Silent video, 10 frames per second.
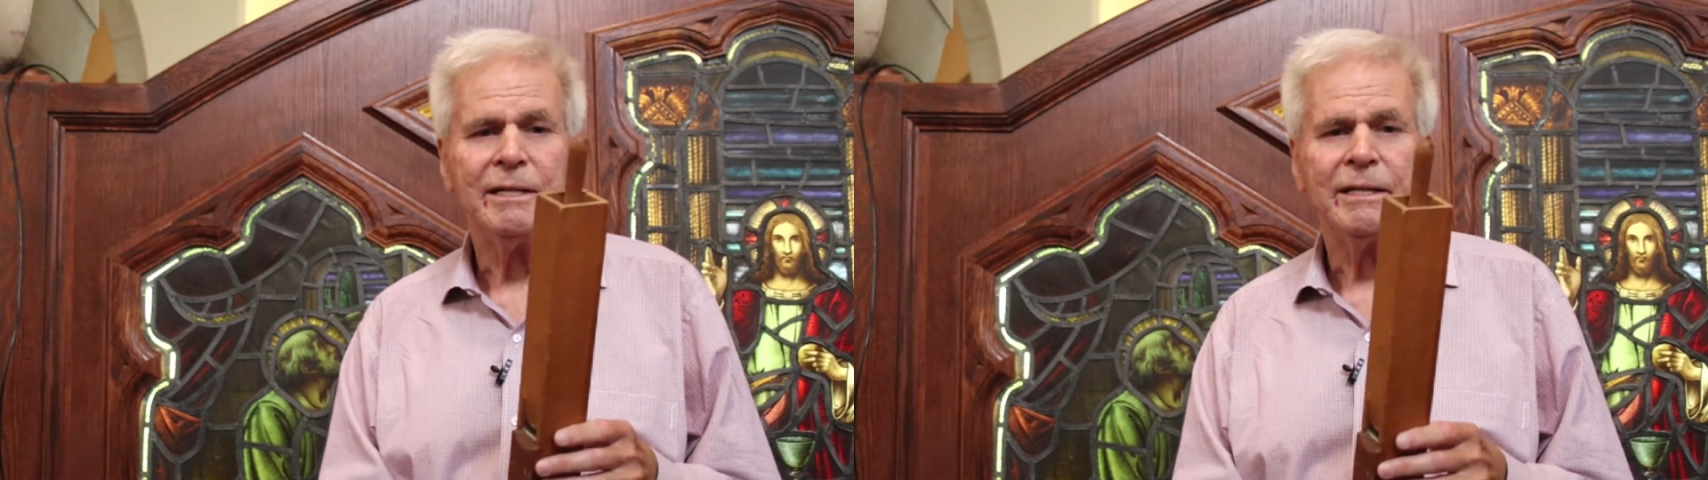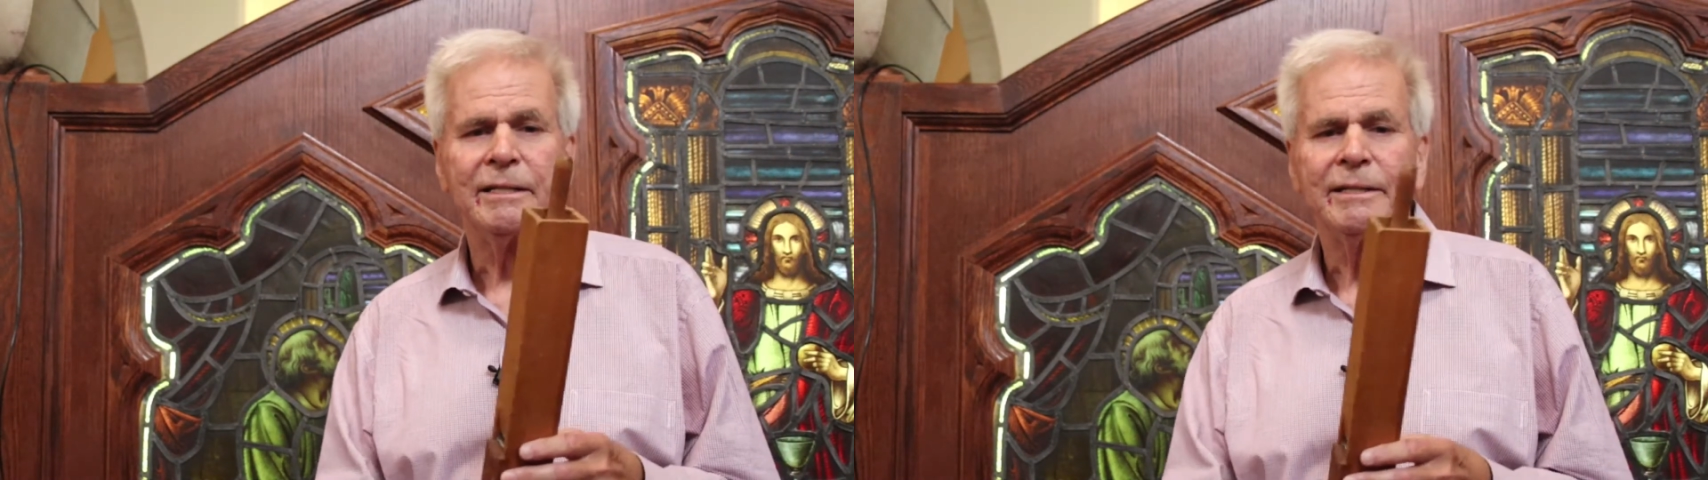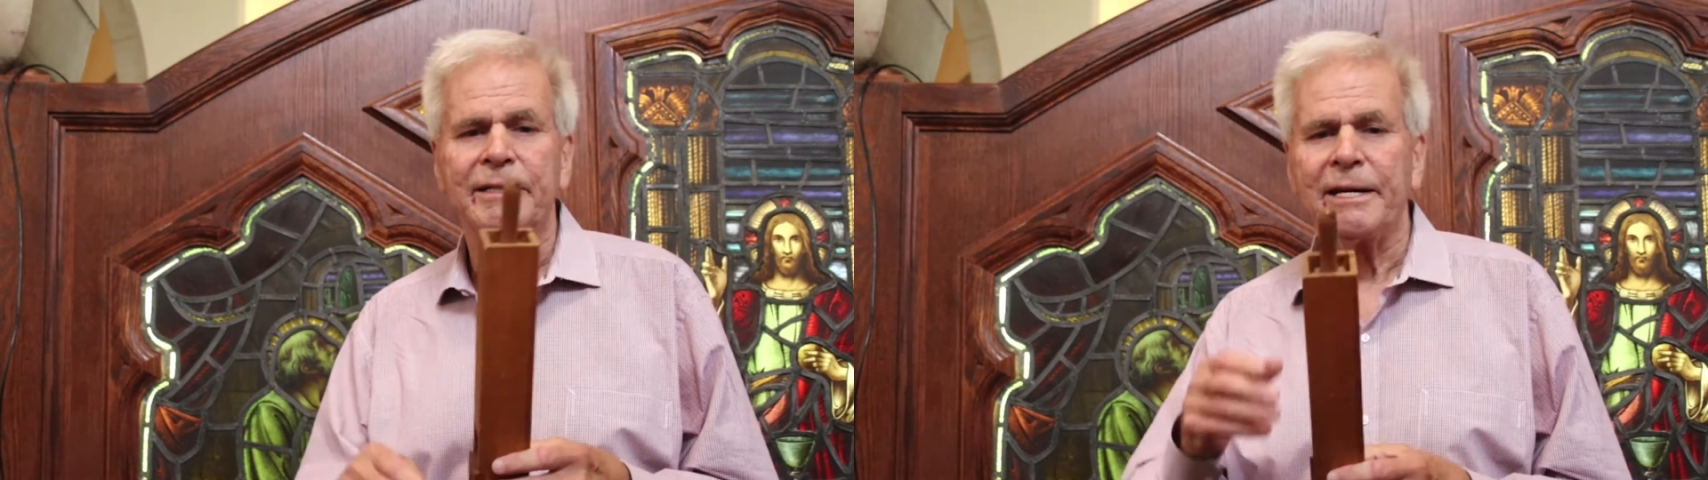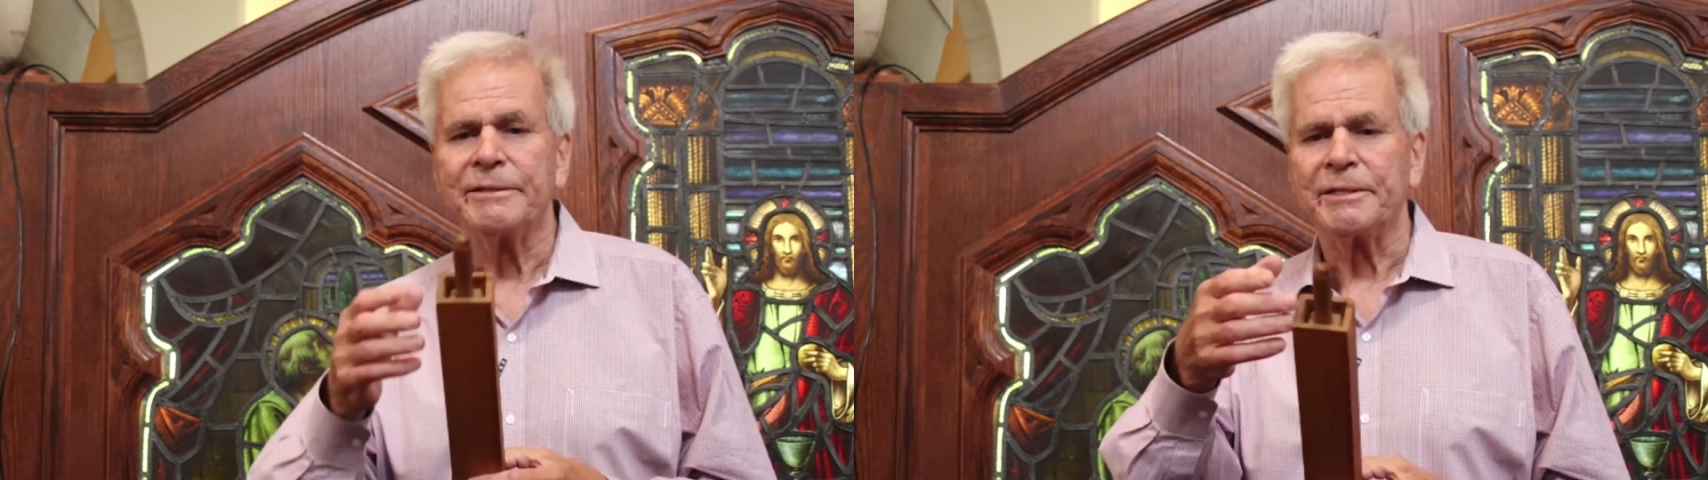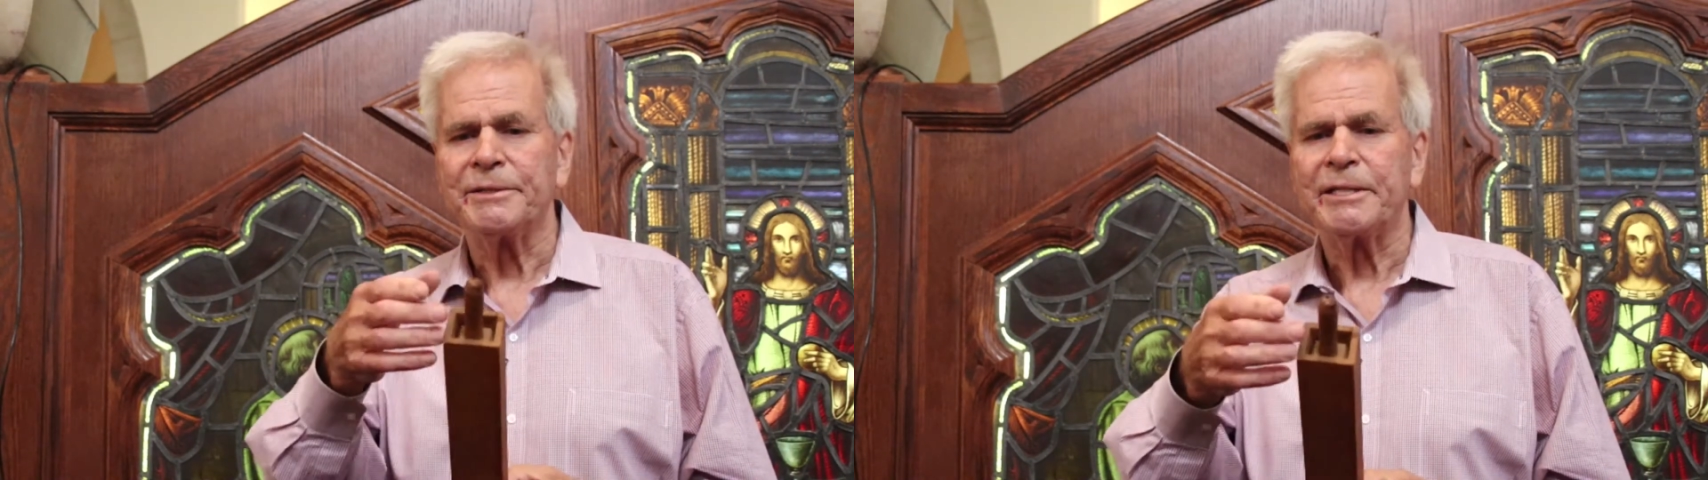And it has
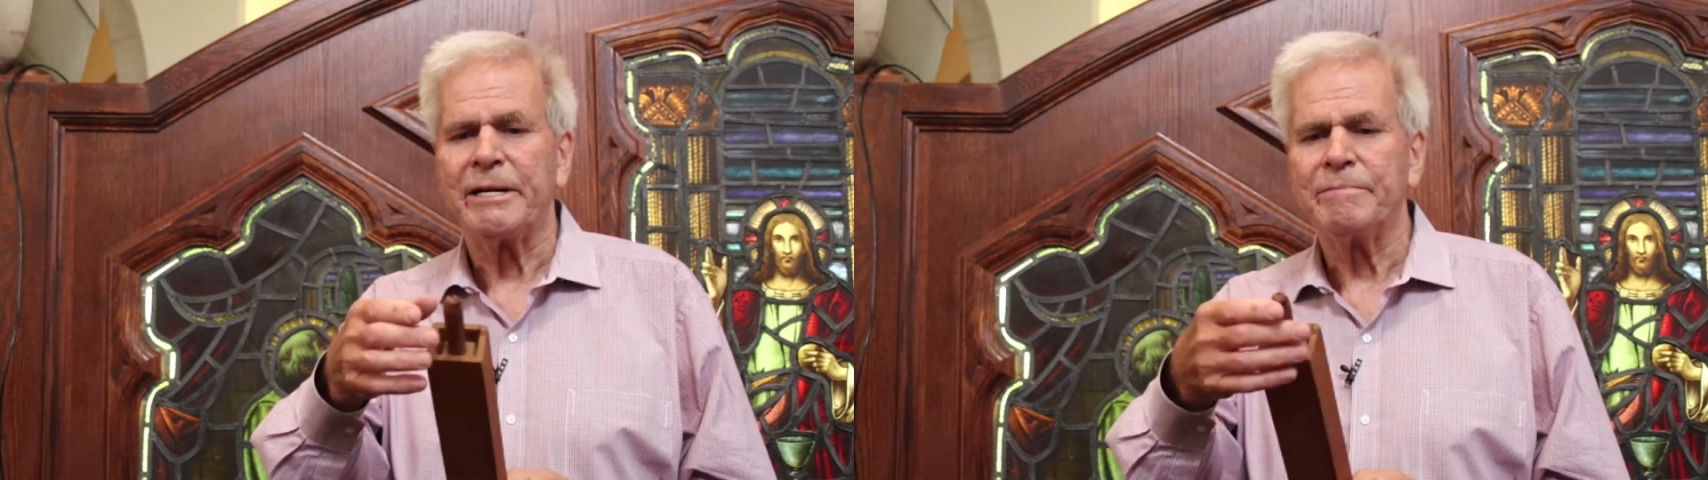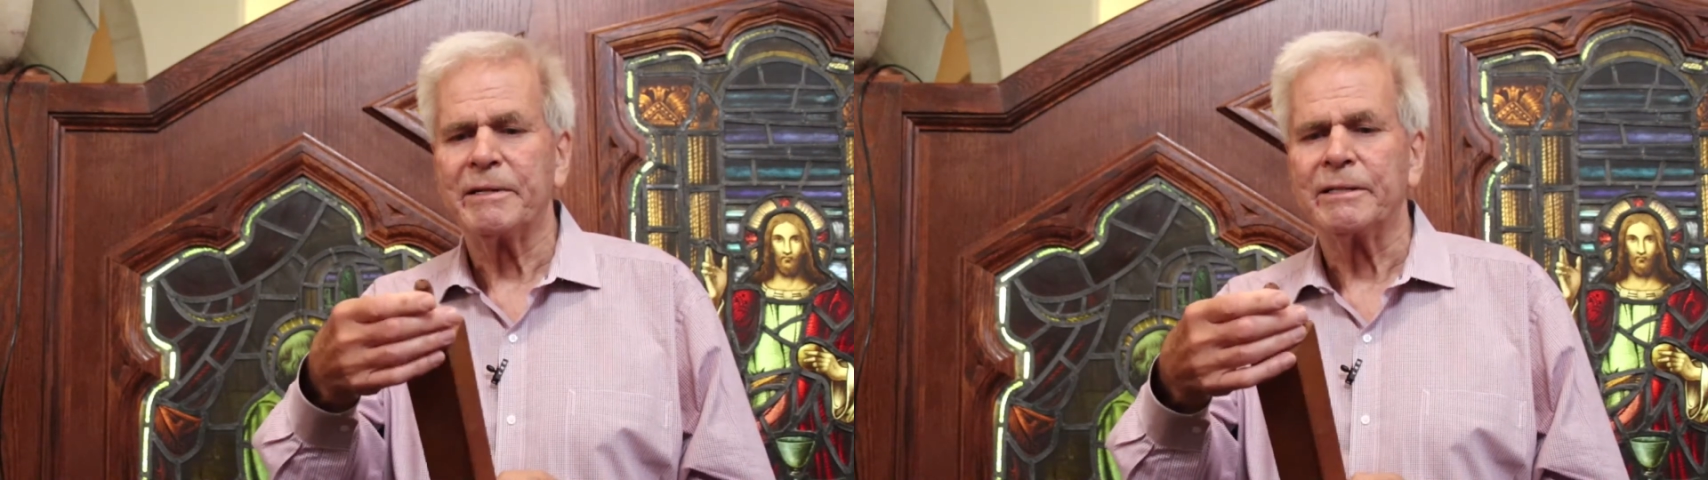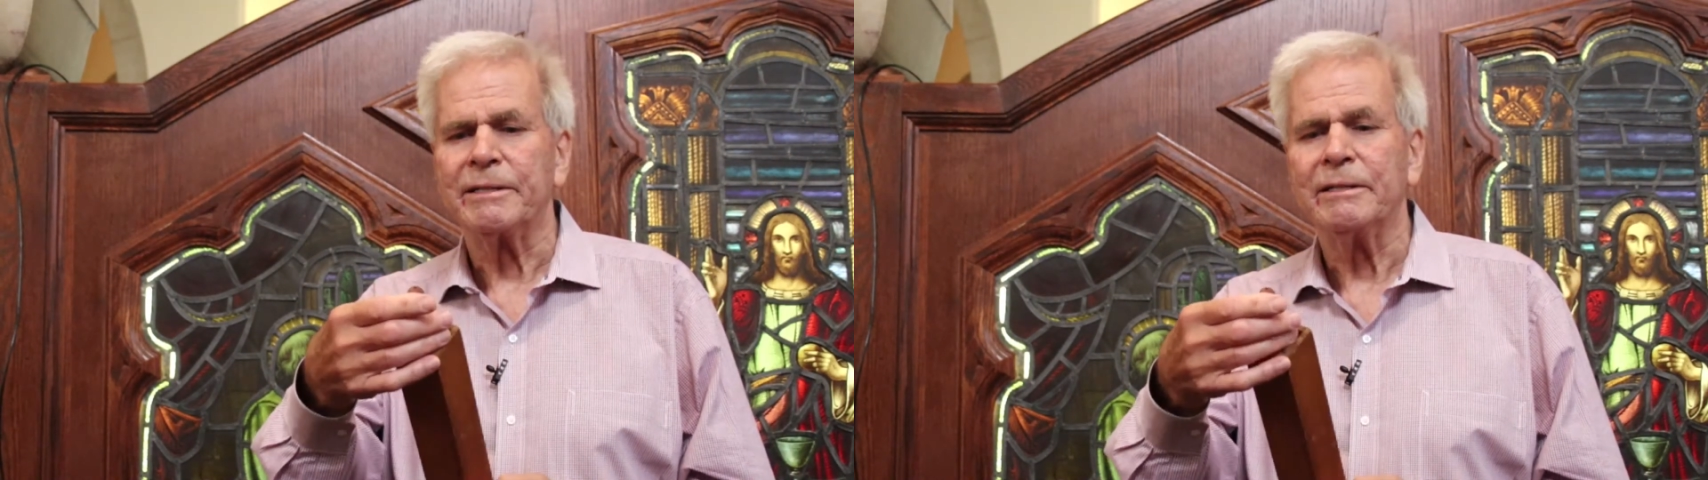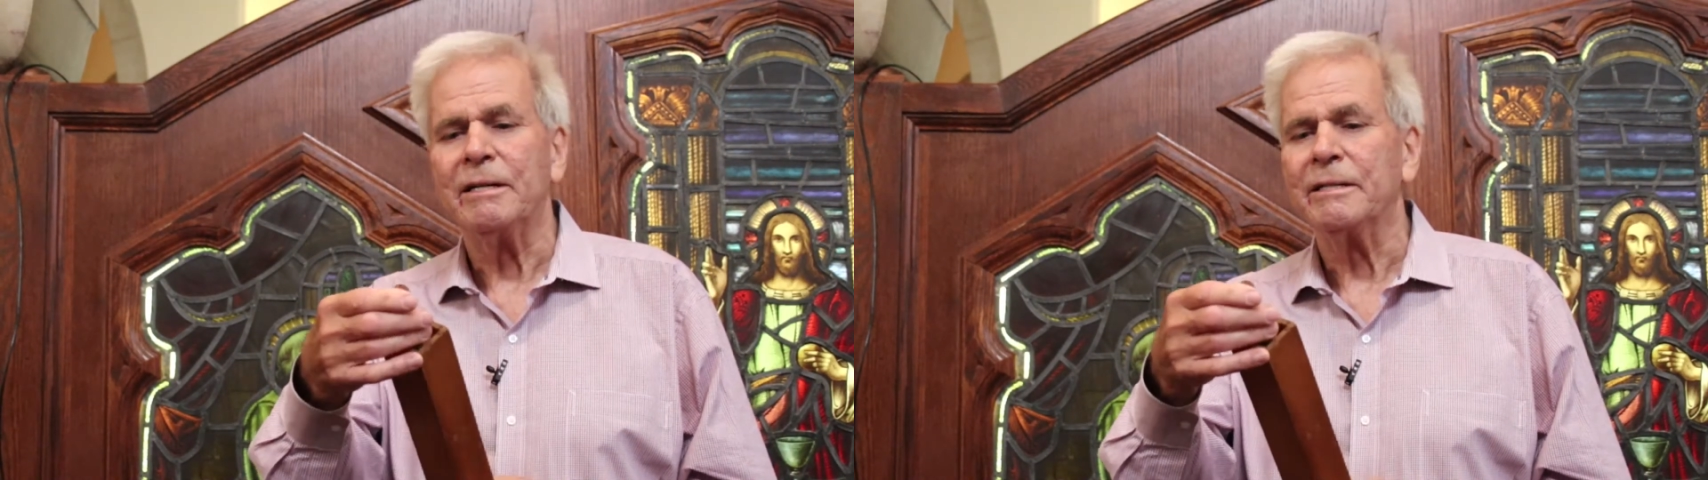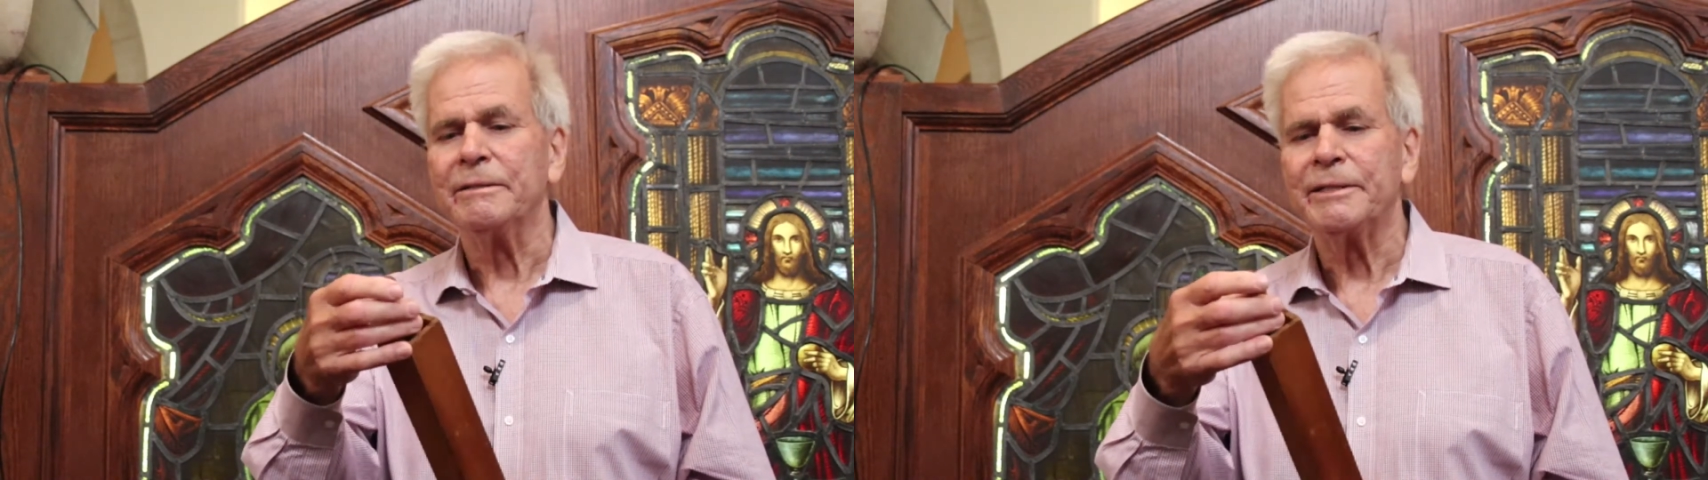a stopper
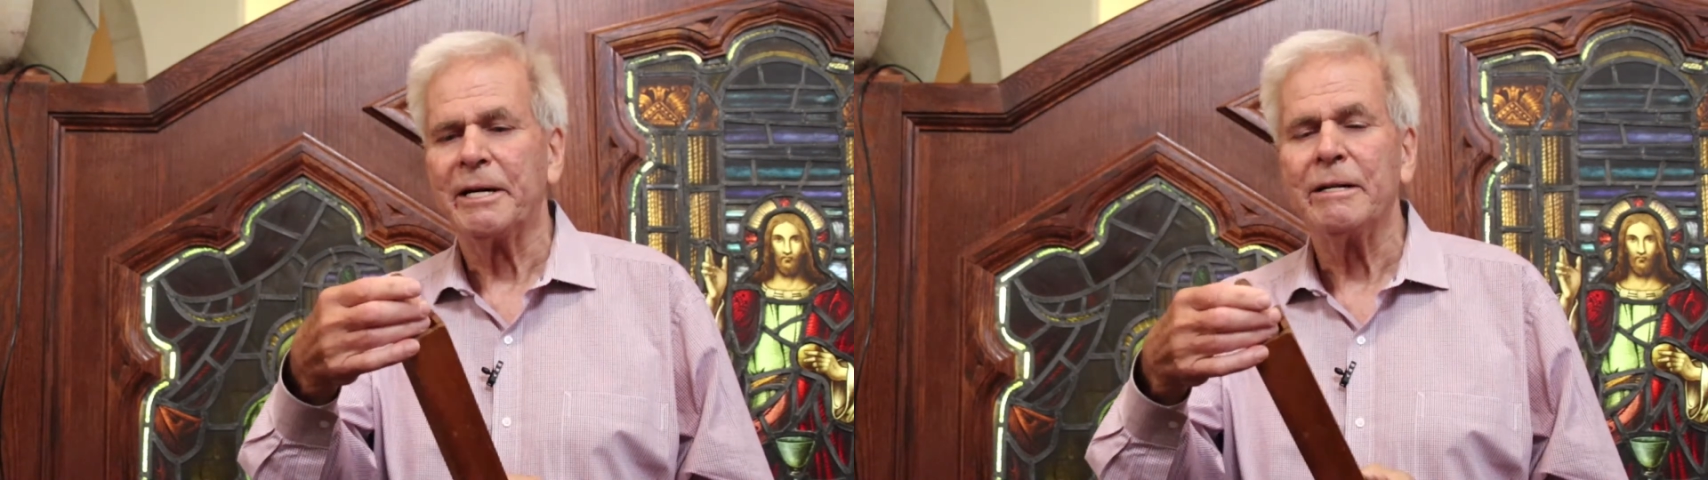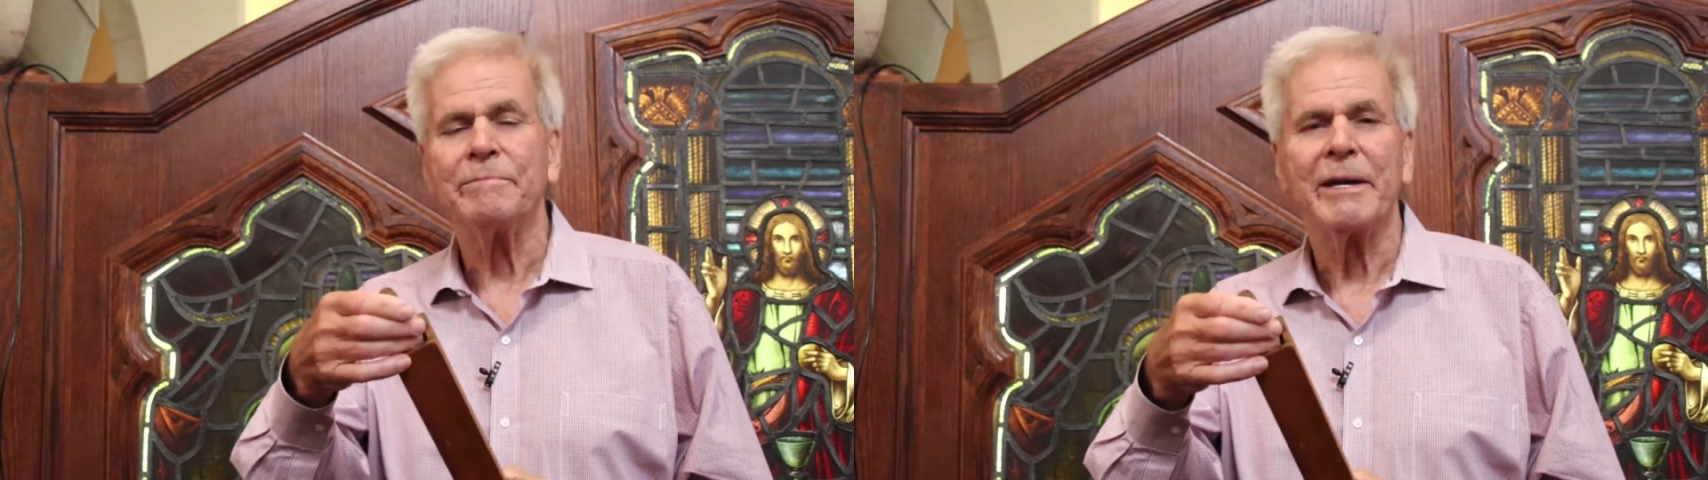on top.